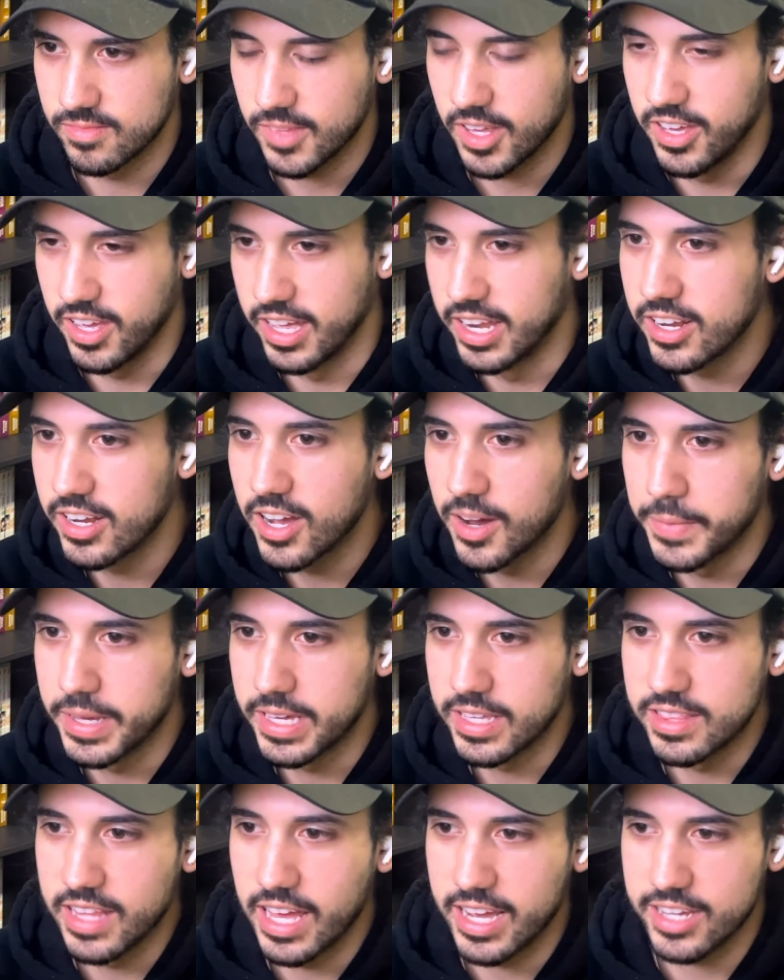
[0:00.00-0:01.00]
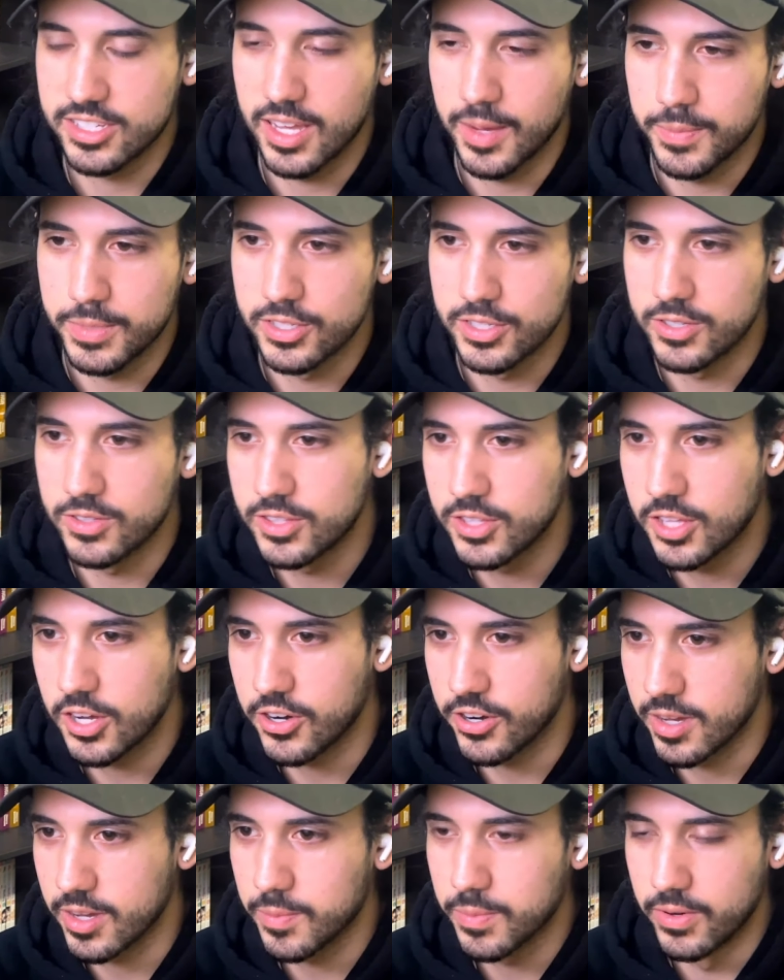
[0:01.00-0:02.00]
incoming next episode
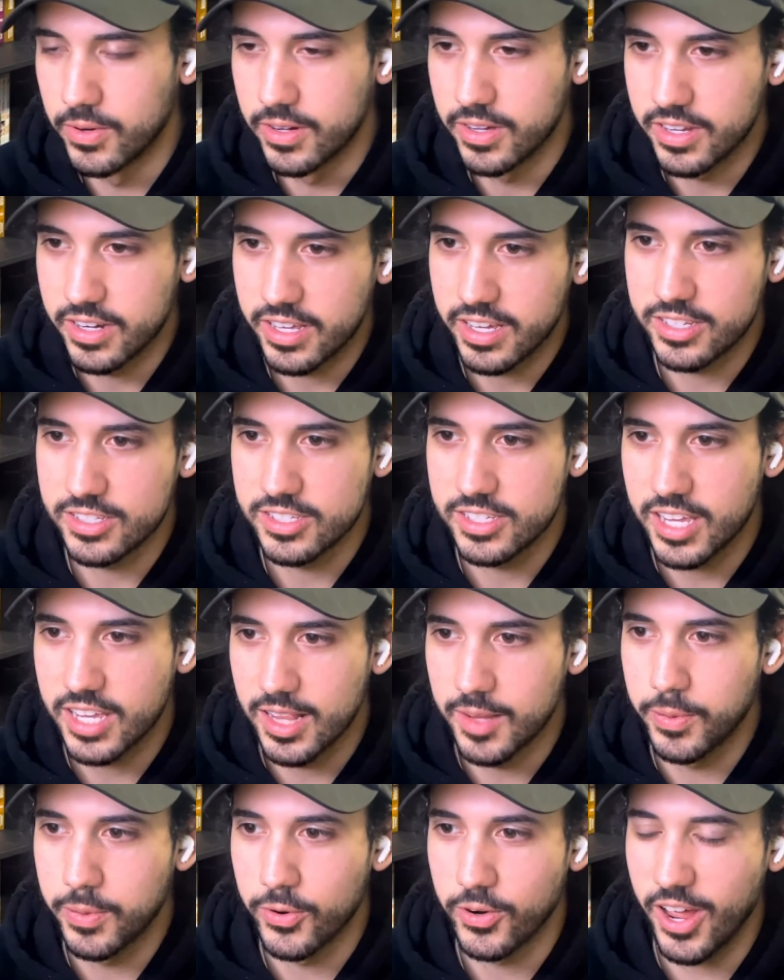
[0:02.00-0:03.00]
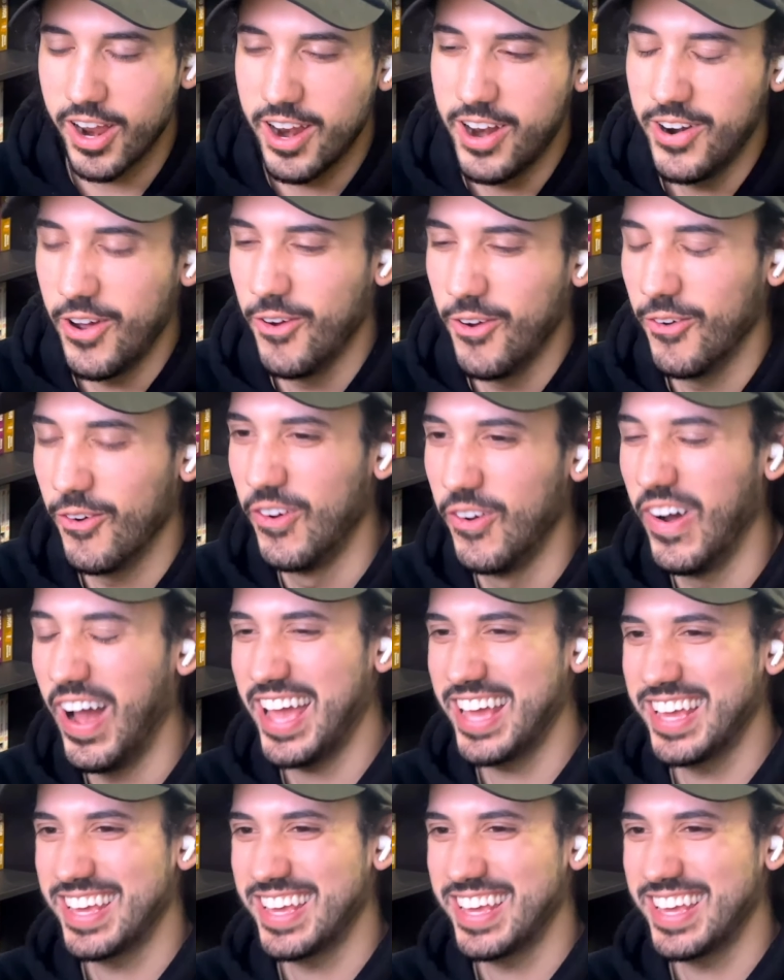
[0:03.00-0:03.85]
turning point and he gets teleported away.